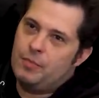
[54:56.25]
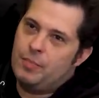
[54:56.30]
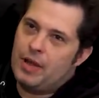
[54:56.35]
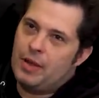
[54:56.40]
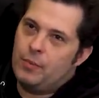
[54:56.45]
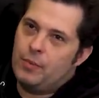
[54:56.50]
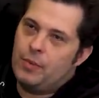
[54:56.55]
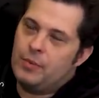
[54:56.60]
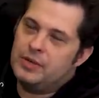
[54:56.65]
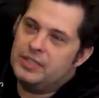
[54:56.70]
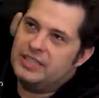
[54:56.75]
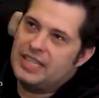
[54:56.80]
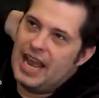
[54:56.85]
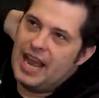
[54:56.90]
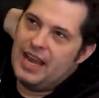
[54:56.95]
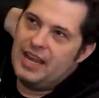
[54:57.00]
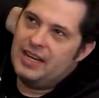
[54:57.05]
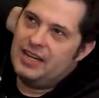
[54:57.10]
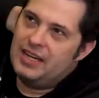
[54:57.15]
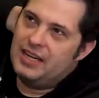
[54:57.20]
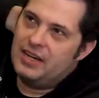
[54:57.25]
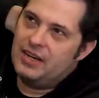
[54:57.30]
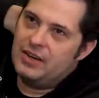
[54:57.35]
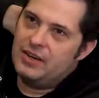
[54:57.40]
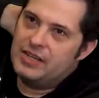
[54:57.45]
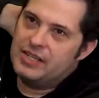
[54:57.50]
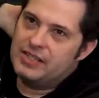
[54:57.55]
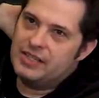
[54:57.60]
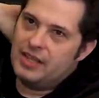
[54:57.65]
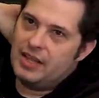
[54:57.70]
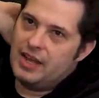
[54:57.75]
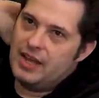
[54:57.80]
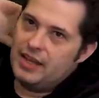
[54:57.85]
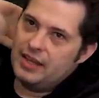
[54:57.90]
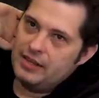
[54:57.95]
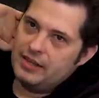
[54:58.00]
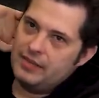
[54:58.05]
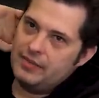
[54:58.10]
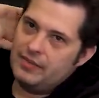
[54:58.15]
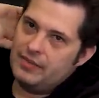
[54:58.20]
but what we're saying here is
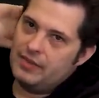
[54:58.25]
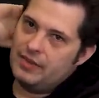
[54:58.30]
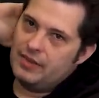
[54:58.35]
like